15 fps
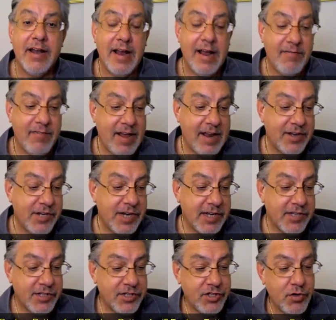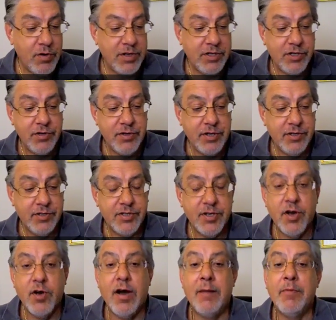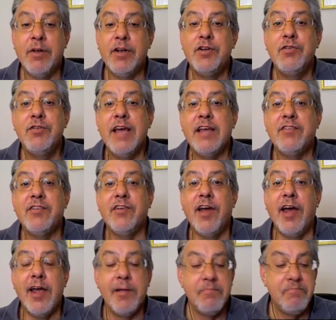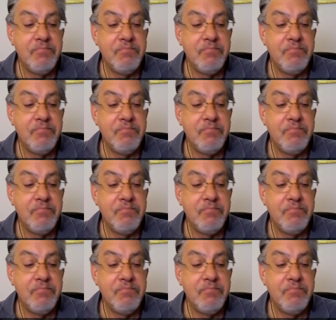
I haven't had a chance to show it to you, so I'm going to do that today.